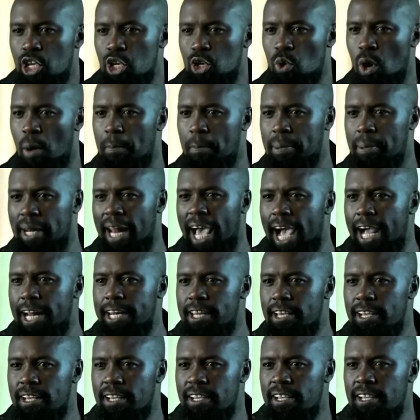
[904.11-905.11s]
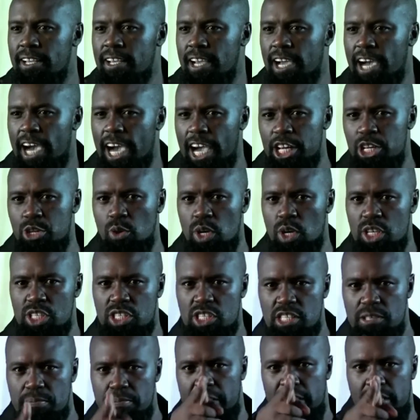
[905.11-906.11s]
blood and your
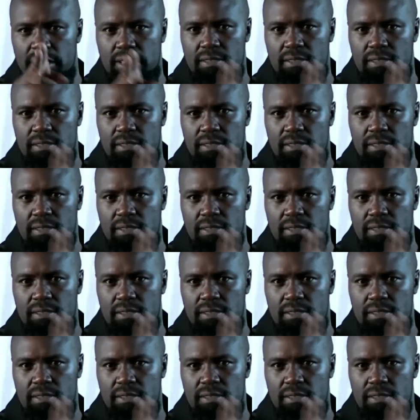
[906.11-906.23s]
semen.